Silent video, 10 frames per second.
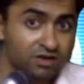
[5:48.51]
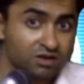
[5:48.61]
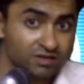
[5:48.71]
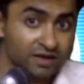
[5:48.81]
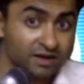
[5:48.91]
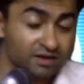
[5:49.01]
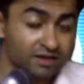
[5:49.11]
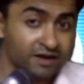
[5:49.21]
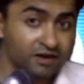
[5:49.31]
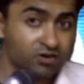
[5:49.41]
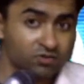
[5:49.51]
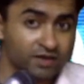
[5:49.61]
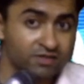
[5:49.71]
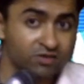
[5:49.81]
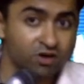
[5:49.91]

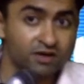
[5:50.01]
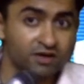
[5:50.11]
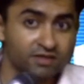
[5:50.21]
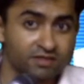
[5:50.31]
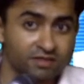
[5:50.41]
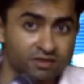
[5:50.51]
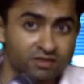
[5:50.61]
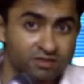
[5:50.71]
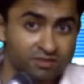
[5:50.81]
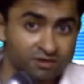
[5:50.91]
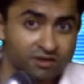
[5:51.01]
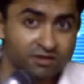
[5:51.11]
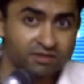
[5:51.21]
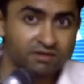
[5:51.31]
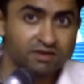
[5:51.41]
that is called the
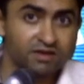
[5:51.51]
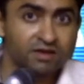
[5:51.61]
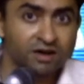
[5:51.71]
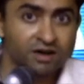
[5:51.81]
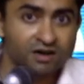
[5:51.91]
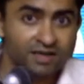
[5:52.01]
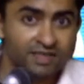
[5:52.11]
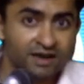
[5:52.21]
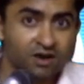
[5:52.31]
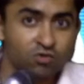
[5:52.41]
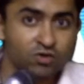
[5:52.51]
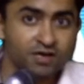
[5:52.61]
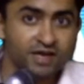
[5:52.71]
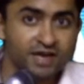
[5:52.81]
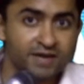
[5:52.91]
SIRS, is
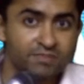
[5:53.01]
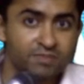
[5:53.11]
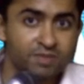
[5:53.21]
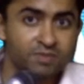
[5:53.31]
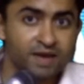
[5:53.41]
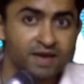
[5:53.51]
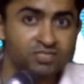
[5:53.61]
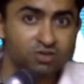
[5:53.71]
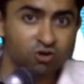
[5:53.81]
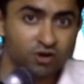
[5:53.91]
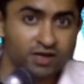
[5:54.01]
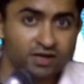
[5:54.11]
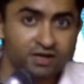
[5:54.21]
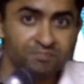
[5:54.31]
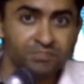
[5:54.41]
encountered, it may be managed
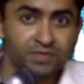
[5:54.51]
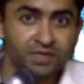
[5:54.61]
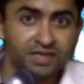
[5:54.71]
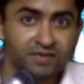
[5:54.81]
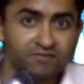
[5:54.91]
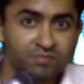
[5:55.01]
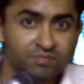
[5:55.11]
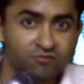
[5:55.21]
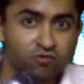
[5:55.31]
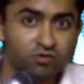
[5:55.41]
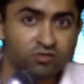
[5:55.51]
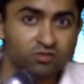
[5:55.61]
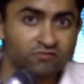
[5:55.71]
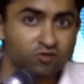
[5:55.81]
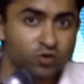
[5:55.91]
accordingly. Even before the
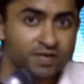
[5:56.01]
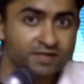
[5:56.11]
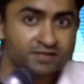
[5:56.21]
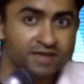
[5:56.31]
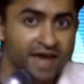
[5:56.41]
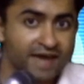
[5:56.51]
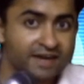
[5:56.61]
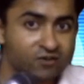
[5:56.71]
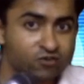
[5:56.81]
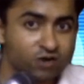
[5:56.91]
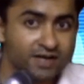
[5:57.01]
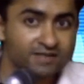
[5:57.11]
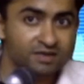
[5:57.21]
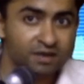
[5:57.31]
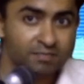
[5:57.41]
fluids and
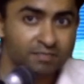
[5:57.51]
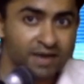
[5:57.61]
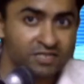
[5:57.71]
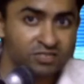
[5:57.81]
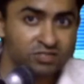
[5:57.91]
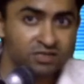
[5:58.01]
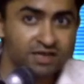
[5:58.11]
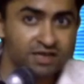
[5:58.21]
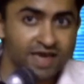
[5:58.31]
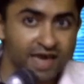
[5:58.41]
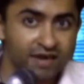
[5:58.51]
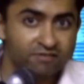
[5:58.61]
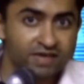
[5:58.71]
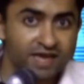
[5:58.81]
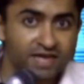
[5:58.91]
electrolytes are managed,
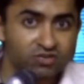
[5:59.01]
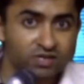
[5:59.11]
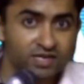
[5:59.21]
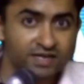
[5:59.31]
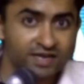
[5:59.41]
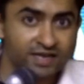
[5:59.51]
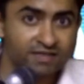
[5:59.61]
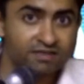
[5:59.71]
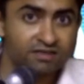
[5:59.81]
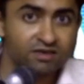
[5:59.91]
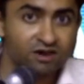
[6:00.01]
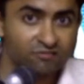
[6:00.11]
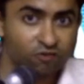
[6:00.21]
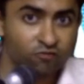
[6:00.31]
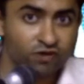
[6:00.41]
airway actually takes a
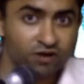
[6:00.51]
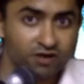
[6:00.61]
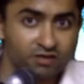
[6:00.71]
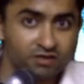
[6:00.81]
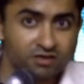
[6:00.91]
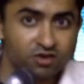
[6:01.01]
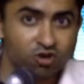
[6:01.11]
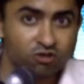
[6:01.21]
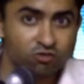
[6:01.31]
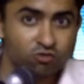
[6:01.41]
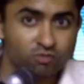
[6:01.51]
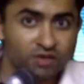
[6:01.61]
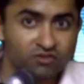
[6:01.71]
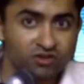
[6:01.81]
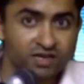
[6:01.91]
forefront. Also,
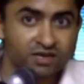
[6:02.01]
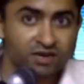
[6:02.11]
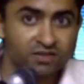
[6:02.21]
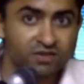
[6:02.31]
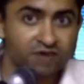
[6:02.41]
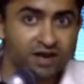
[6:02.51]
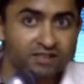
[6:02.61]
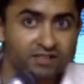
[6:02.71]
measuring other vital